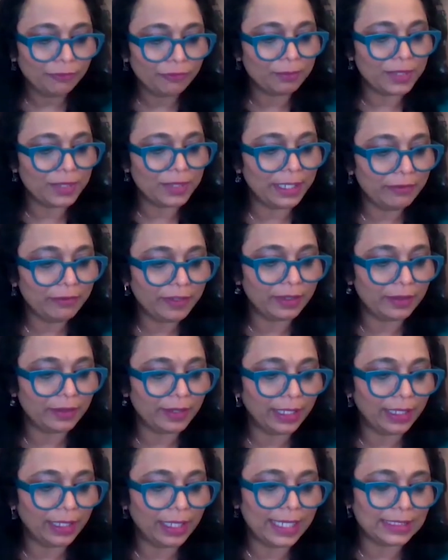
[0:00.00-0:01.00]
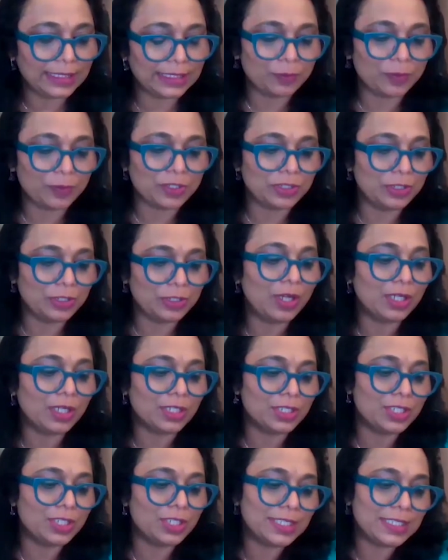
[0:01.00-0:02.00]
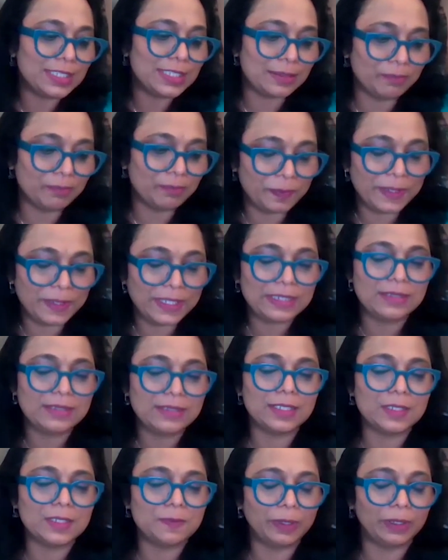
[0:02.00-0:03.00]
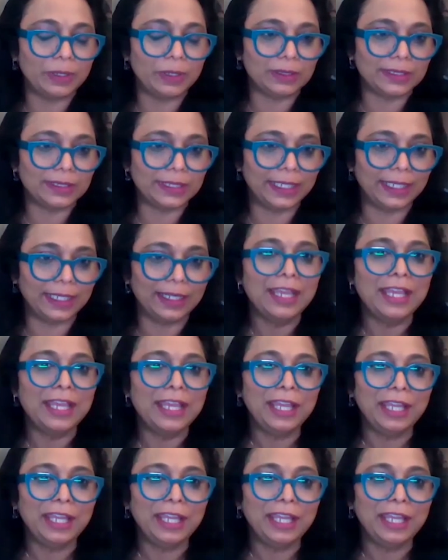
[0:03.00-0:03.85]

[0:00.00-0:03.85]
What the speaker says: From there, we realized it was not just business building,